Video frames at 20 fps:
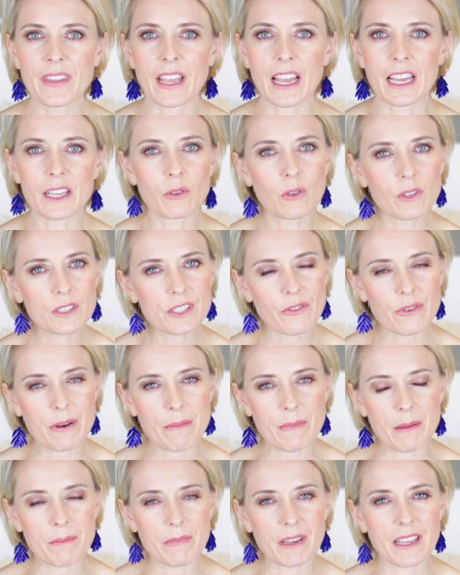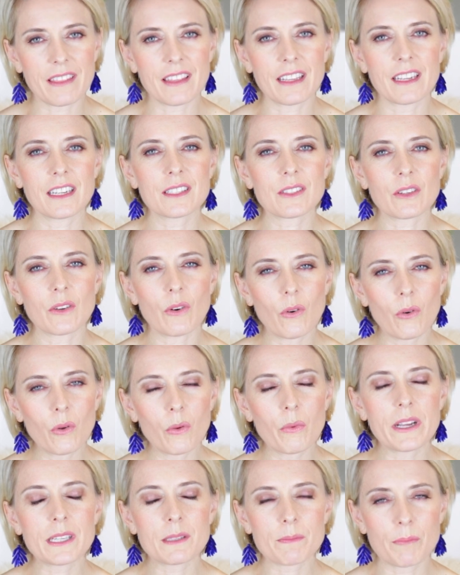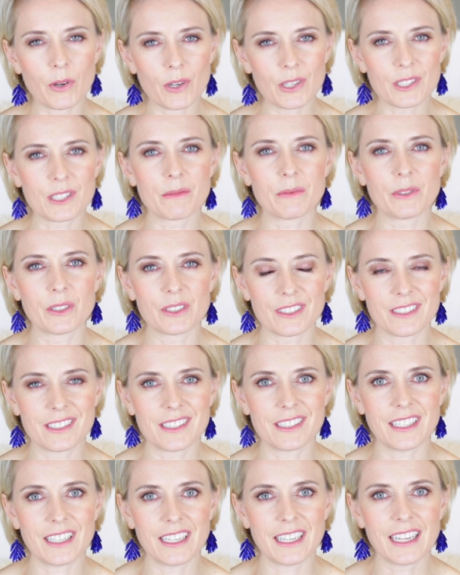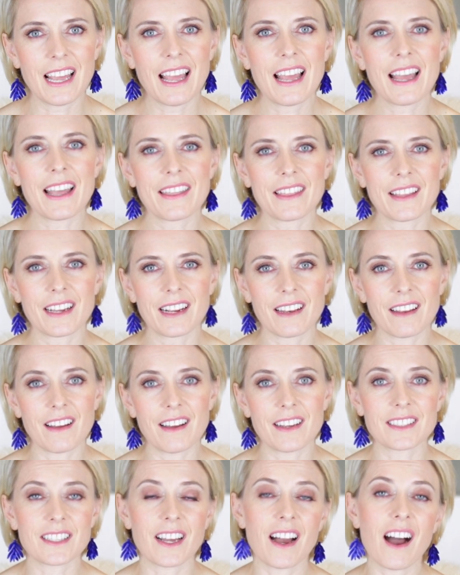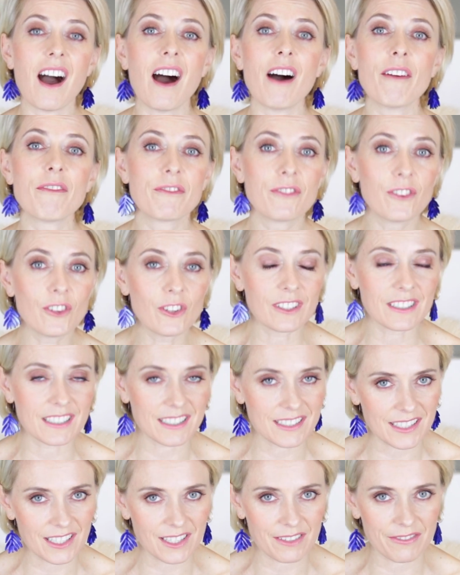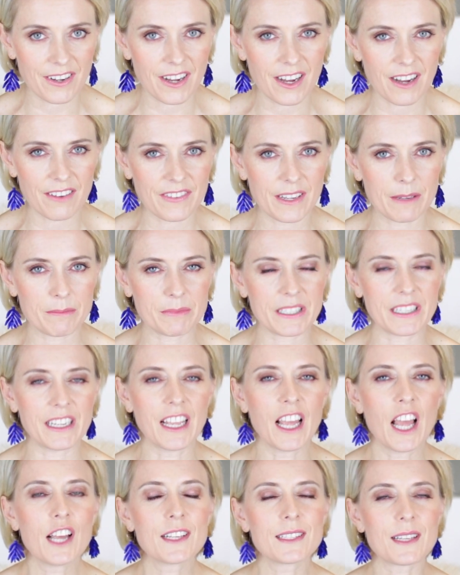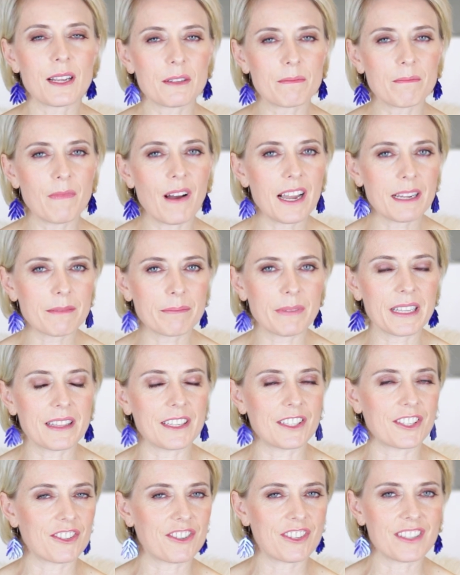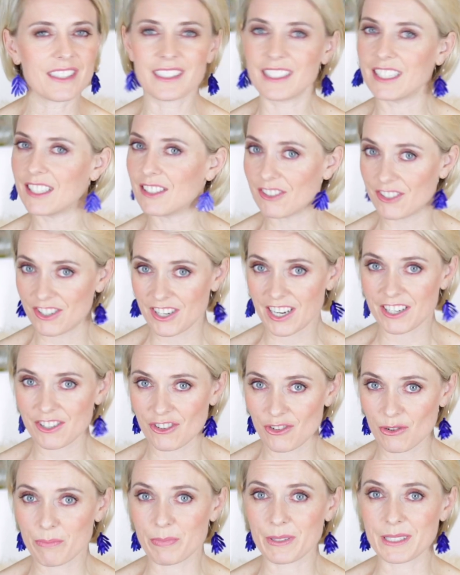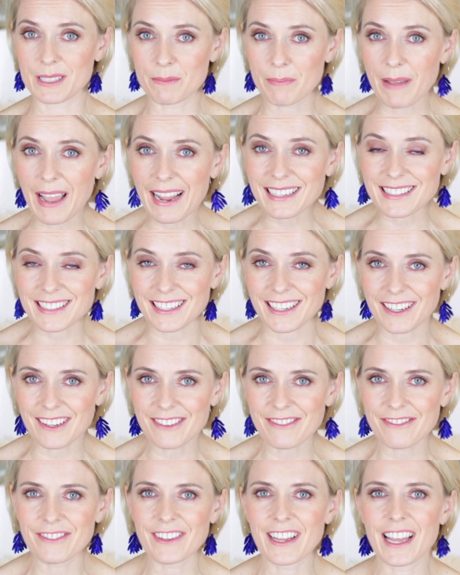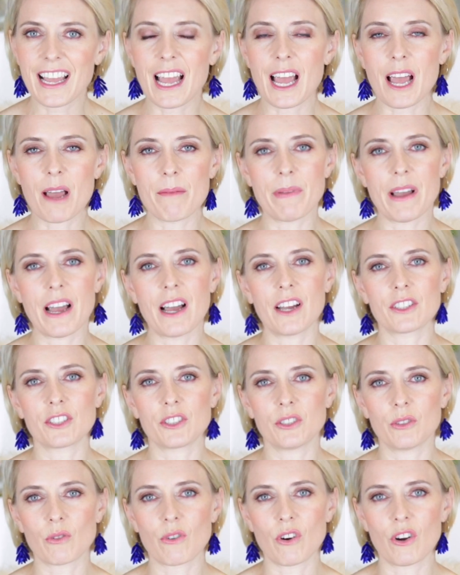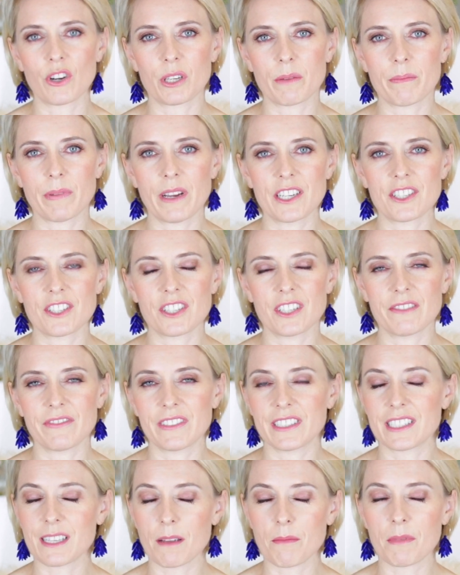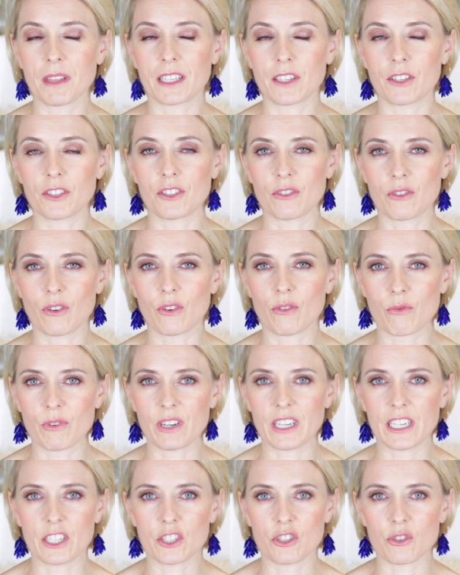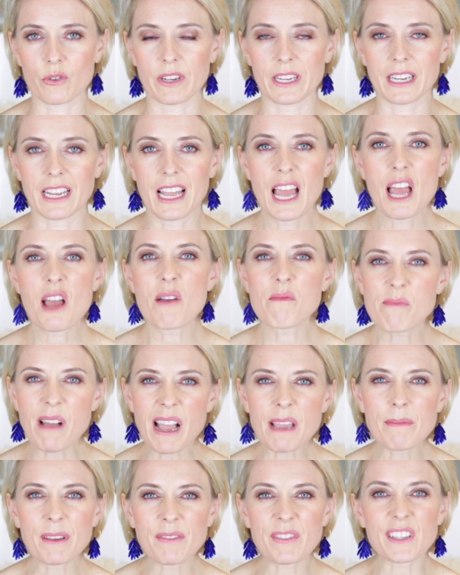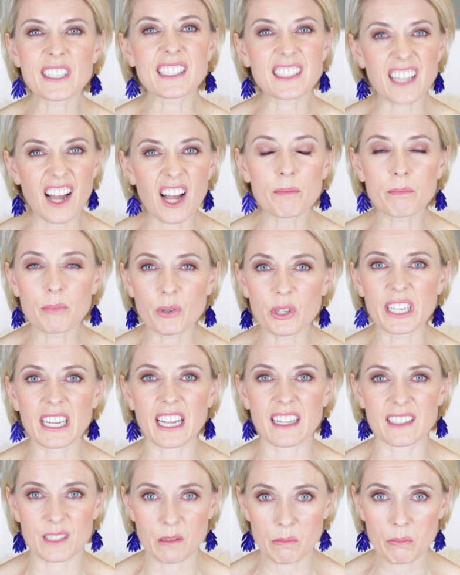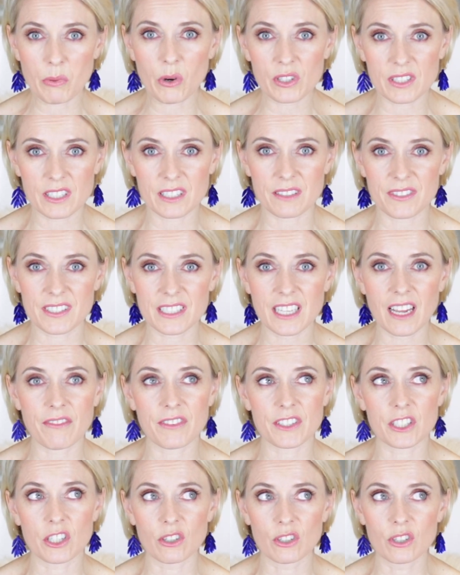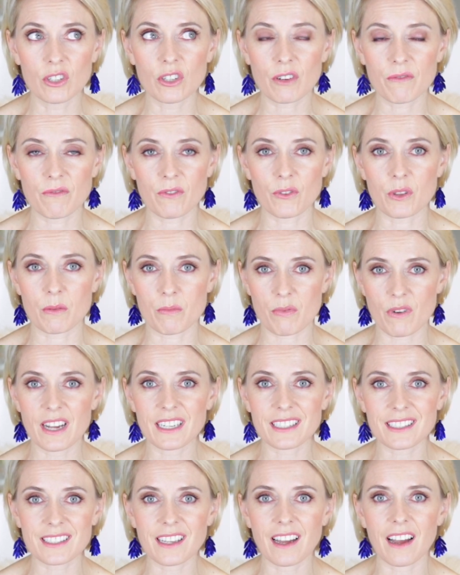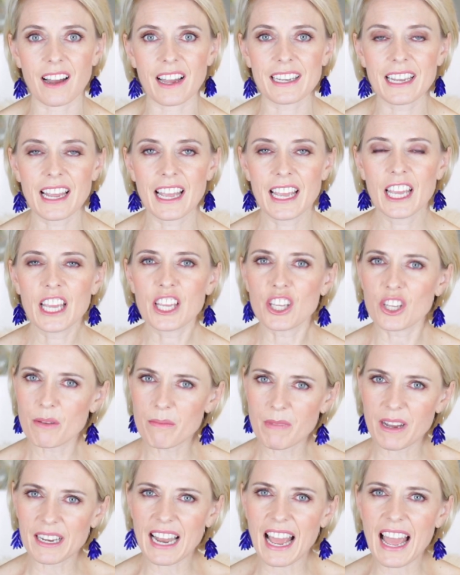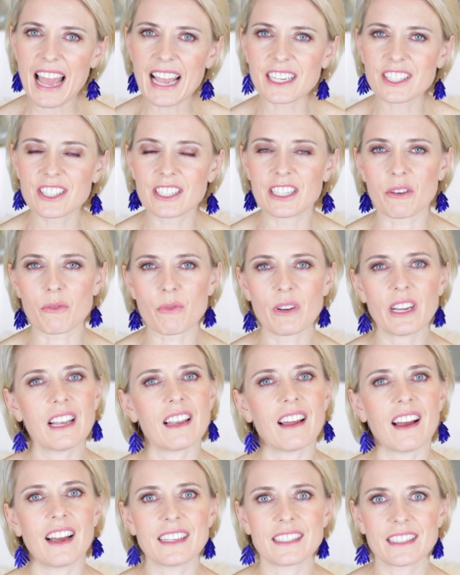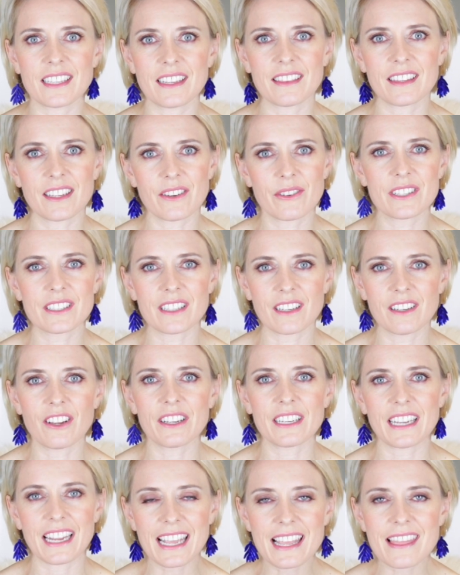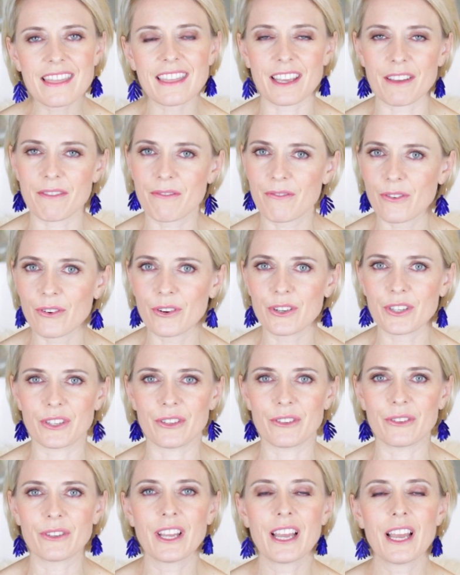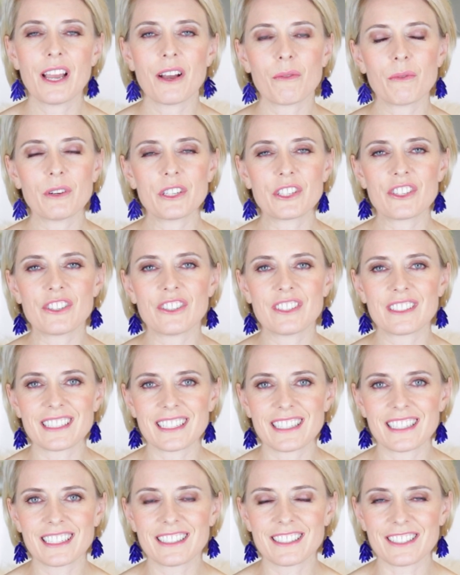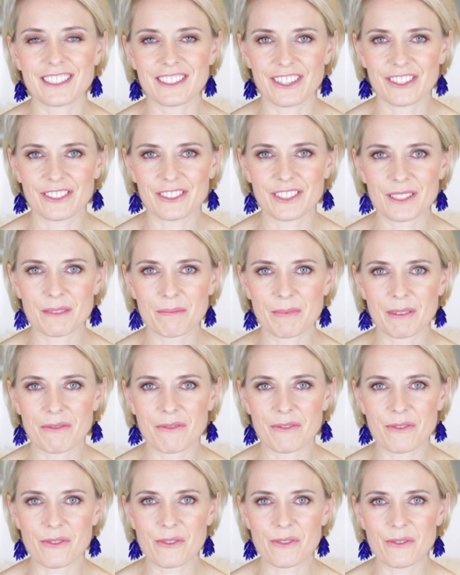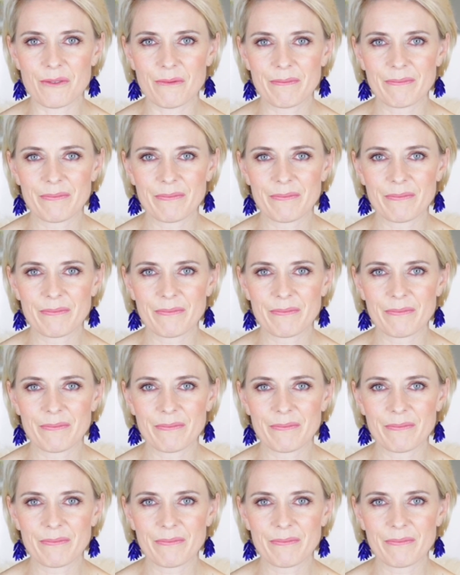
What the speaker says: And also remember that it's always possible to see the glass half full instead of half empty. So it might be that you just need to change your perspective about your occupation if it's something that you're not really enjoying. Maybe if you start putting out some positive stuff and you look for the bright side, you might actually realize that there is a lot in there for you which you didn't notice before.